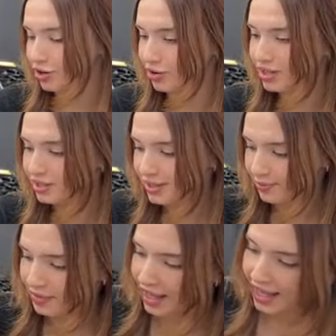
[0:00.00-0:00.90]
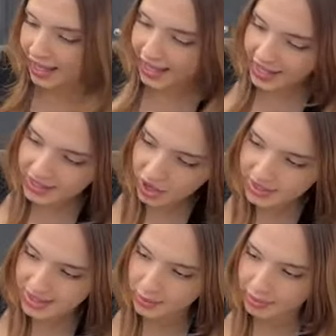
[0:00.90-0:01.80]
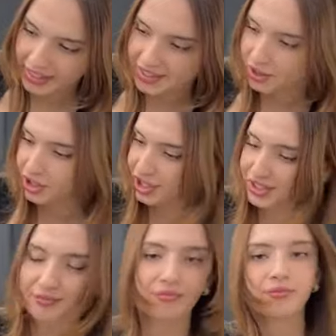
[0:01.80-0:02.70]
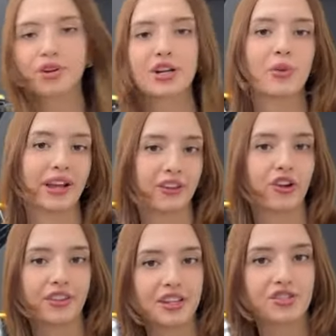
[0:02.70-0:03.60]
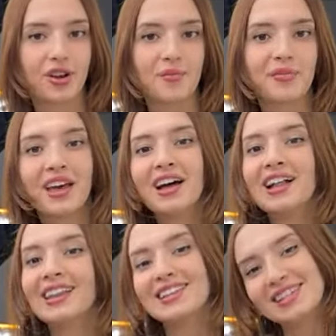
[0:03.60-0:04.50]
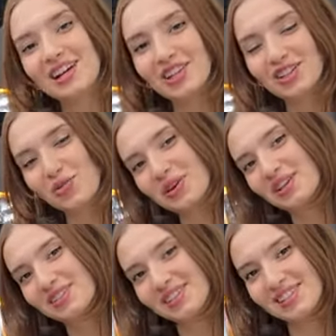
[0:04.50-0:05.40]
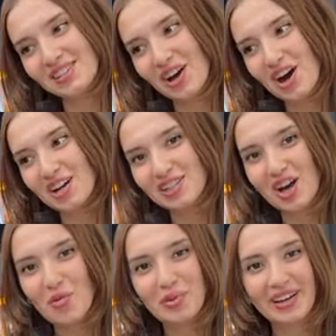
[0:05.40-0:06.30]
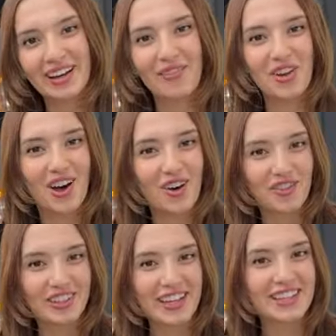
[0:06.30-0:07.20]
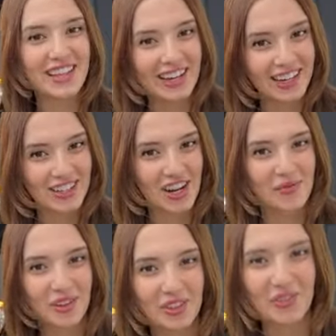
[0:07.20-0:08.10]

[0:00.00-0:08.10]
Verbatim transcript: grills. And our skid plates are just pretty regular on this trim. Let's take a look at the wheels. This is a hot topic. I'm not overly excited to talk about the